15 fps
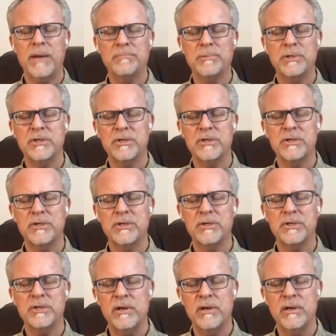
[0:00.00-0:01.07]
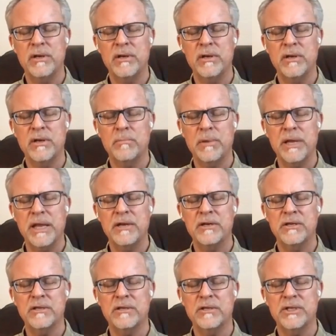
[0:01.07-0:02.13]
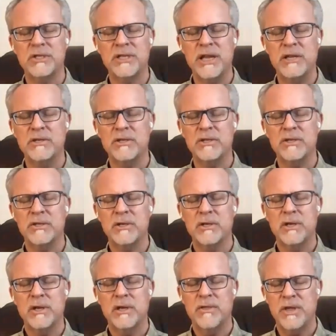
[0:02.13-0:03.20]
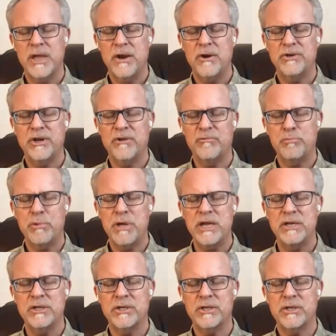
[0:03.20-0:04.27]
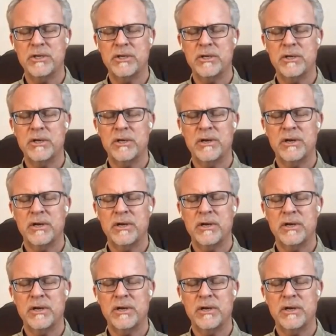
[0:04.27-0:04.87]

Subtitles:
And perhaps even begin to sense the energy of peace.